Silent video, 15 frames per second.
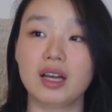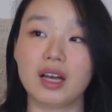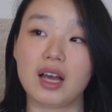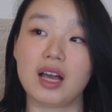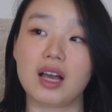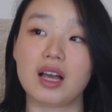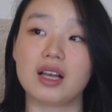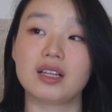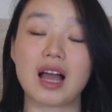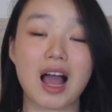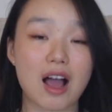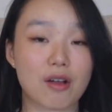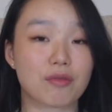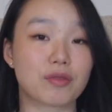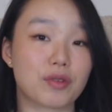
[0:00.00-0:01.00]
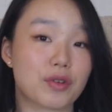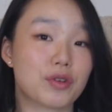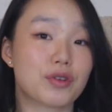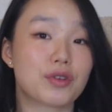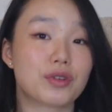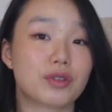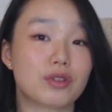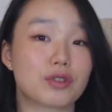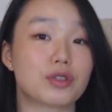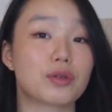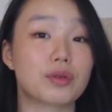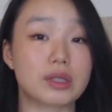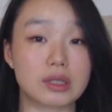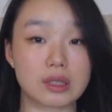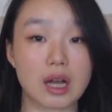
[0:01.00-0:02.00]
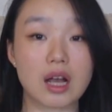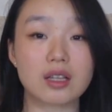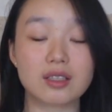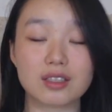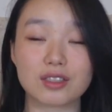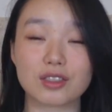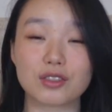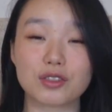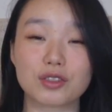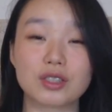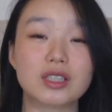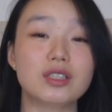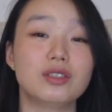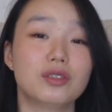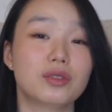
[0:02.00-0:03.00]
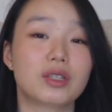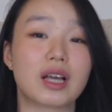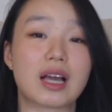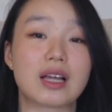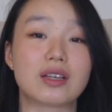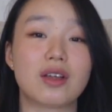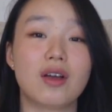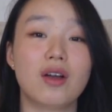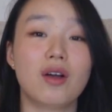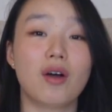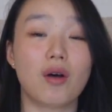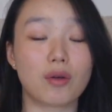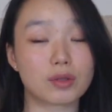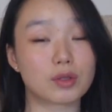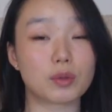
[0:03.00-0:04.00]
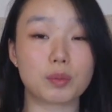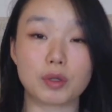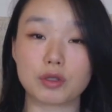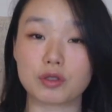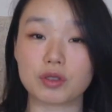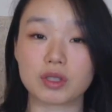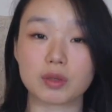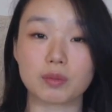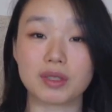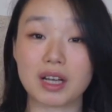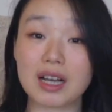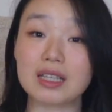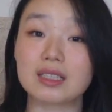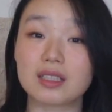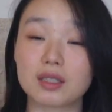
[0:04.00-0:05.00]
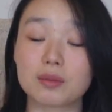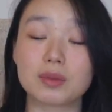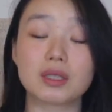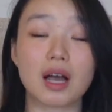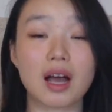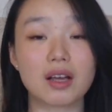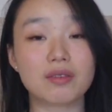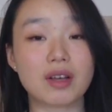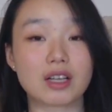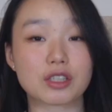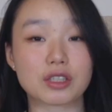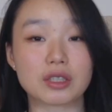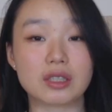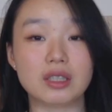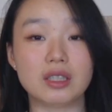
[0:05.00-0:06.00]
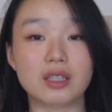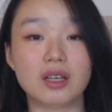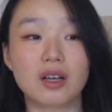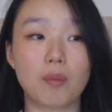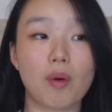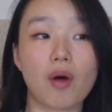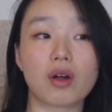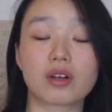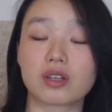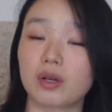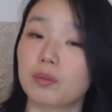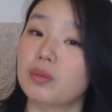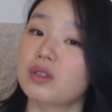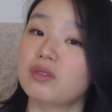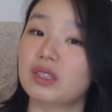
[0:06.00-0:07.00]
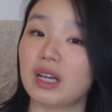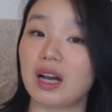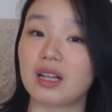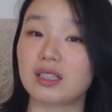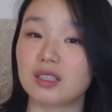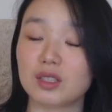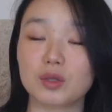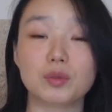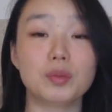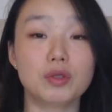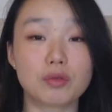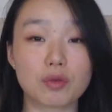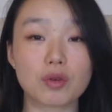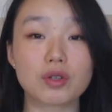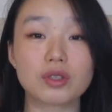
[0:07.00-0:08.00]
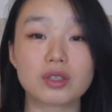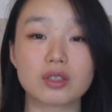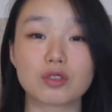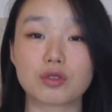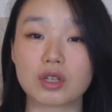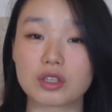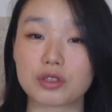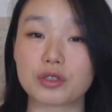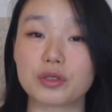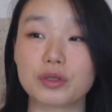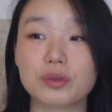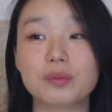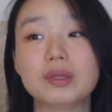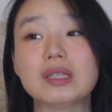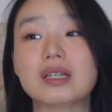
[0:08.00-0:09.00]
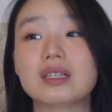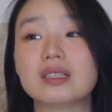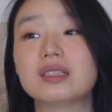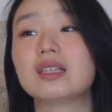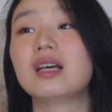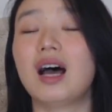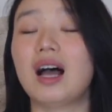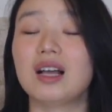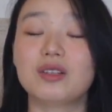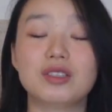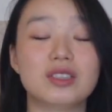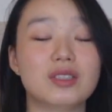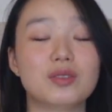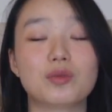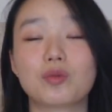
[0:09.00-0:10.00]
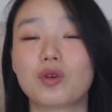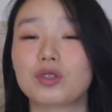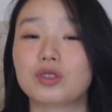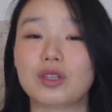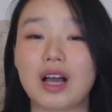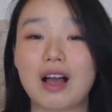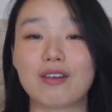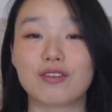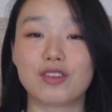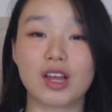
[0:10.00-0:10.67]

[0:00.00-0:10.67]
and after the show is done essentially you can also purchase some of the items. I've actually bought a couple of the items before the trunk show because I didn't want to have